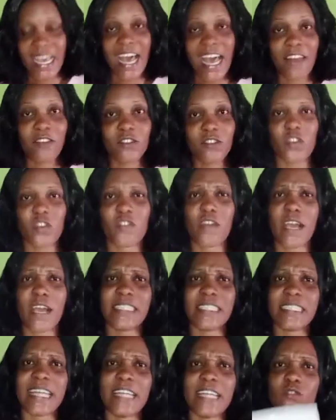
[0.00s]
And also you
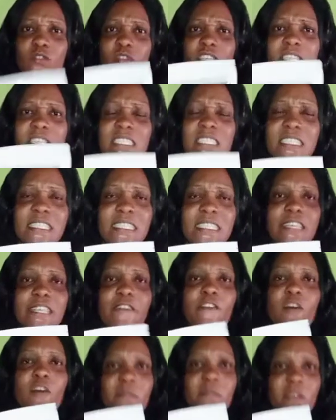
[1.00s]
can start doing this
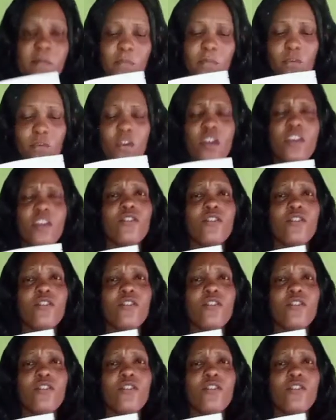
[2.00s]
for people.